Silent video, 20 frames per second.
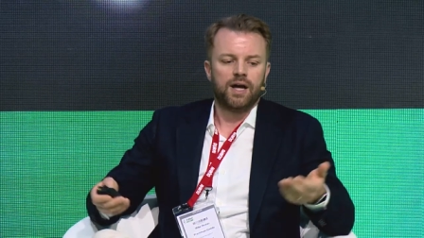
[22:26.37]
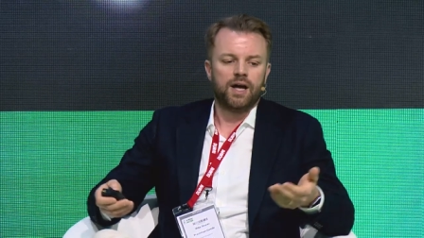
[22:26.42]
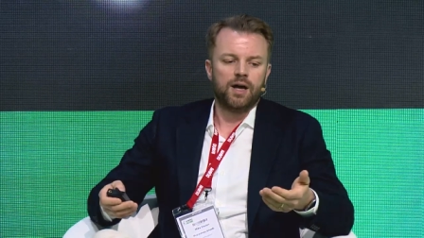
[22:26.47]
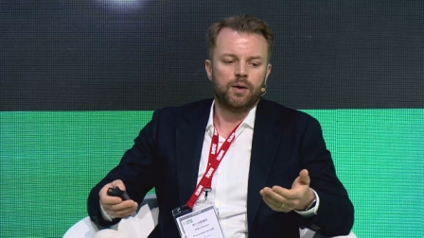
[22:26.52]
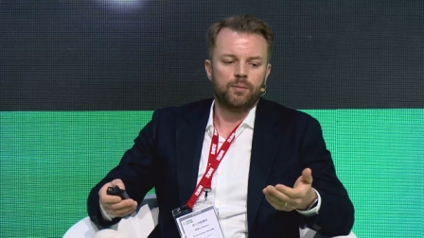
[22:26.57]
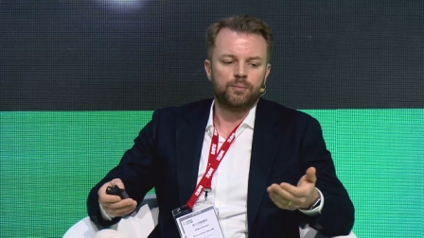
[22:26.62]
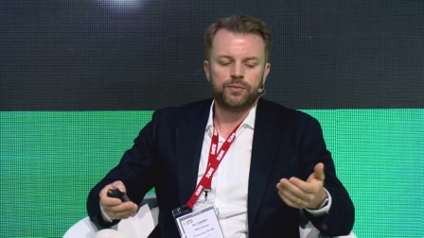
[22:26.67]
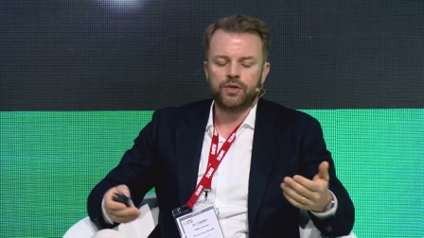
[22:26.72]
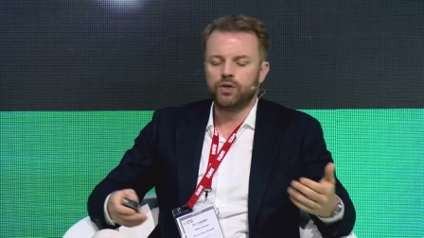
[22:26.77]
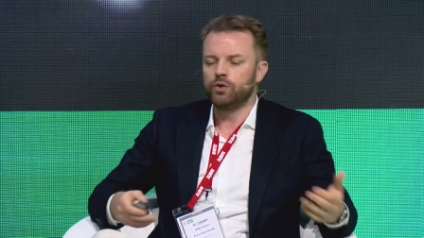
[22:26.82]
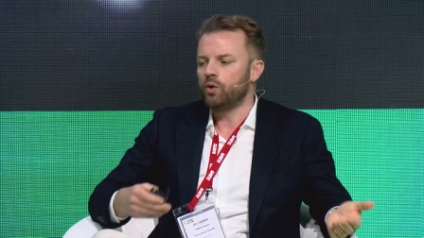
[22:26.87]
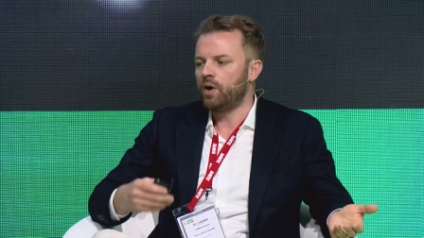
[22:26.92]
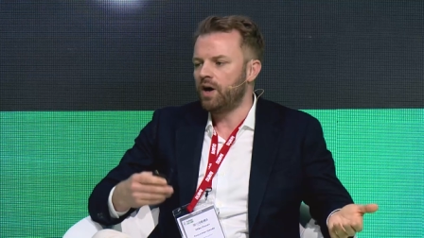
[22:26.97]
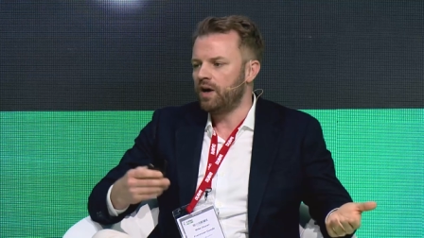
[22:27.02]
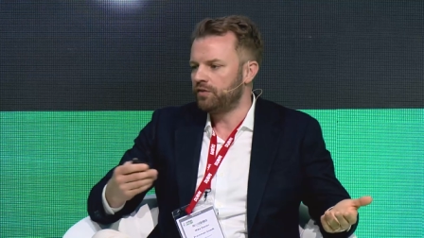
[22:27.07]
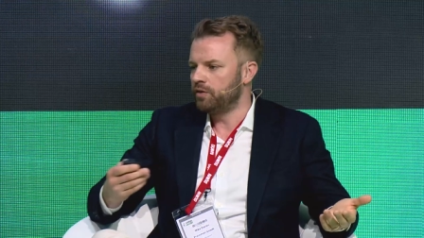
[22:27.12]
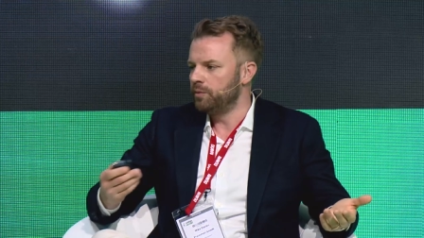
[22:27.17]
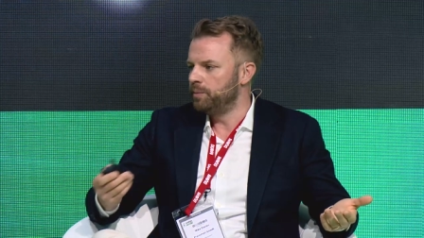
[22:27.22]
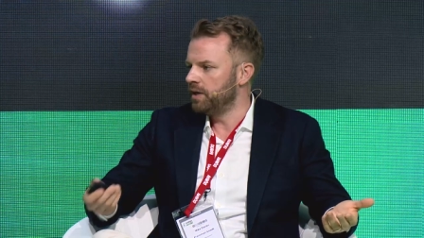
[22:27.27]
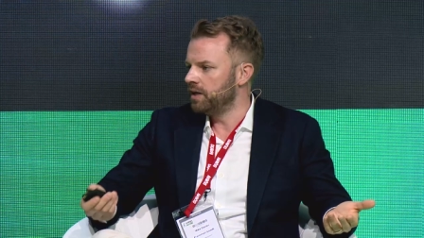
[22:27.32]
Um, you don't
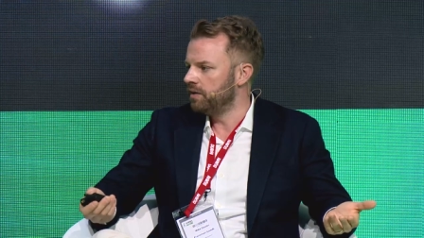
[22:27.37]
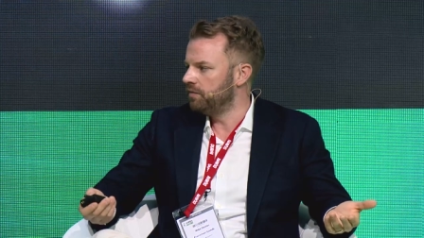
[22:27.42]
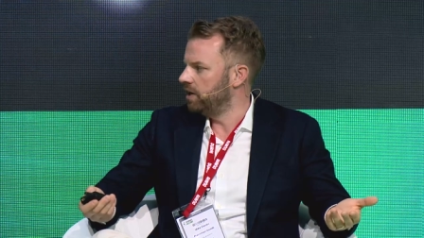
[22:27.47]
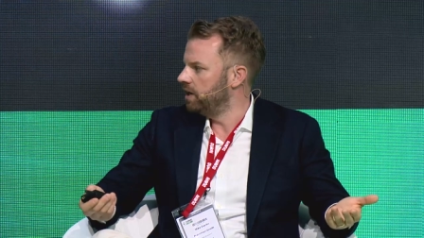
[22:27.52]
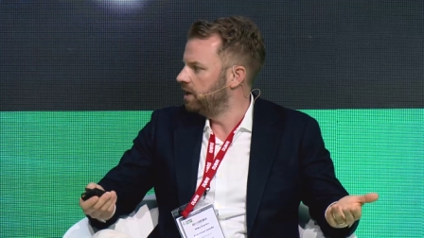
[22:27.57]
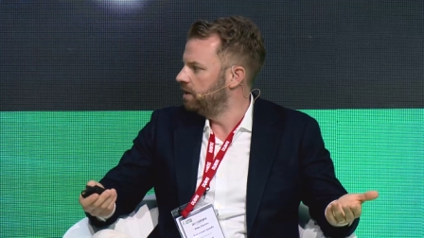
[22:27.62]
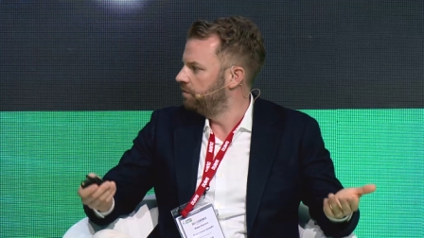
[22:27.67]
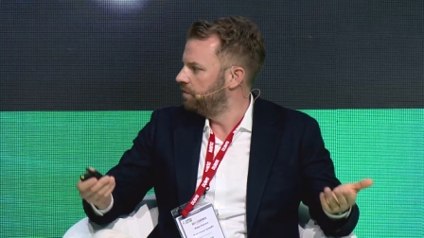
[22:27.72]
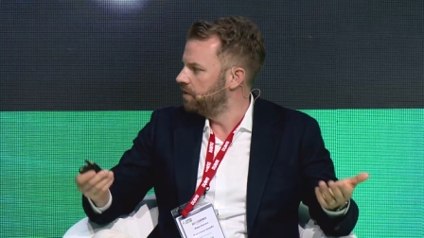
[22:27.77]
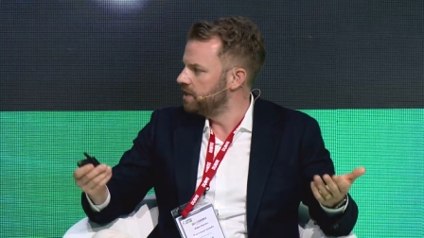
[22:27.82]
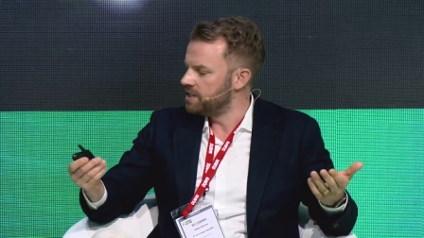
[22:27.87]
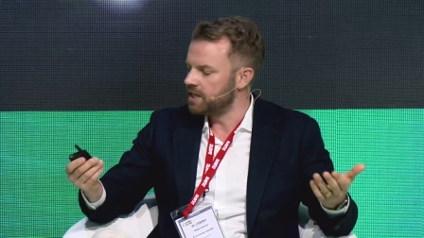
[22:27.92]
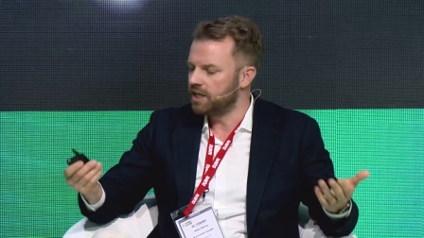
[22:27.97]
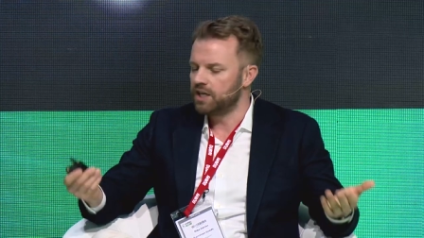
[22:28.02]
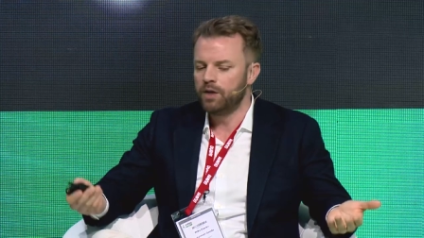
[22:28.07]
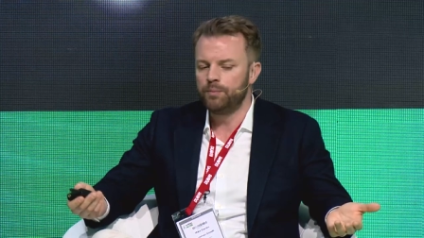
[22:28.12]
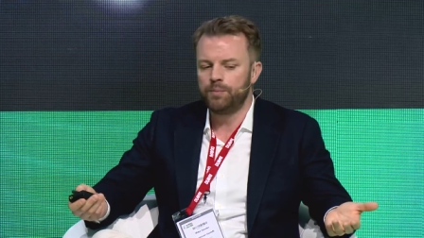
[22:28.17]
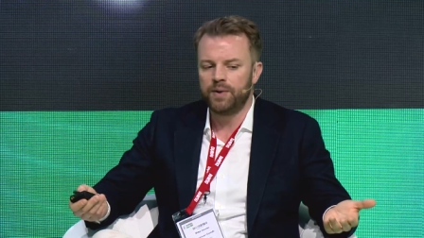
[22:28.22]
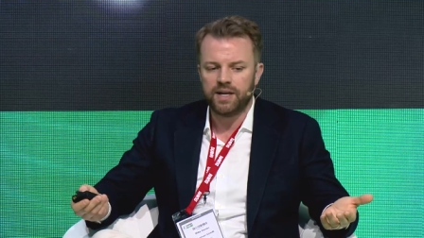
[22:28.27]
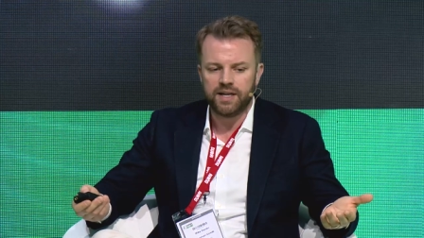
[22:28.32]
have to be of any
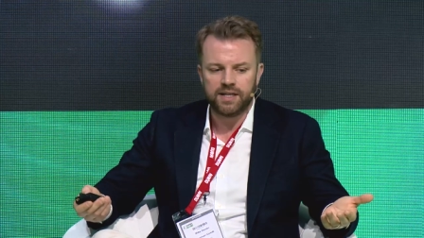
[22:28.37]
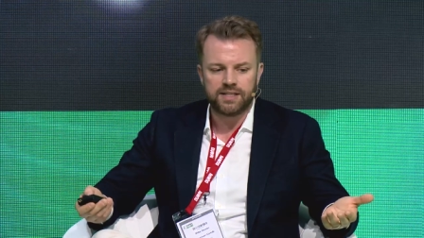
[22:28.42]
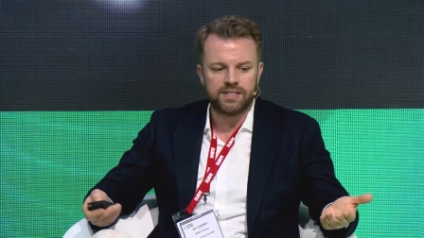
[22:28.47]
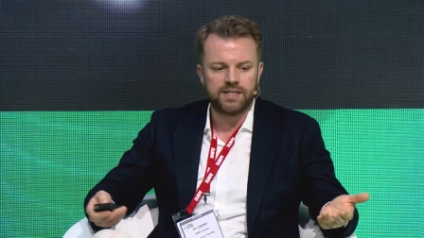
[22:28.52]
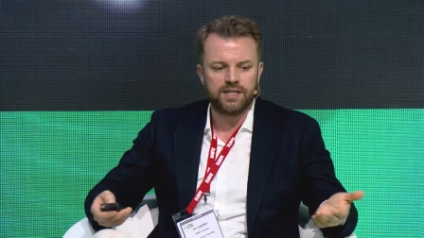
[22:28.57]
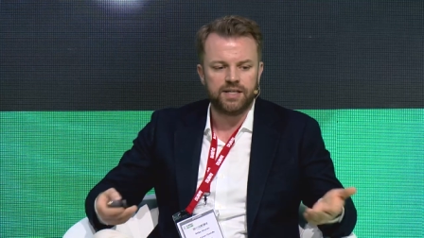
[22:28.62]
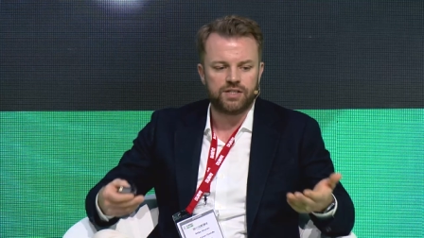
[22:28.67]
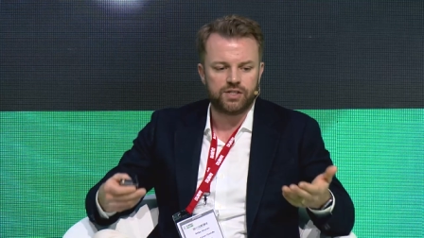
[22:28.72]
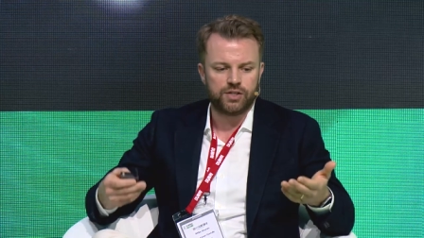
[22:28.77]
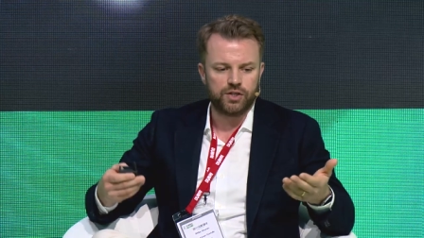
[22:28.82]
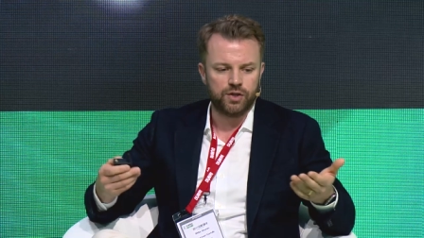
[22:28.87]
physical ability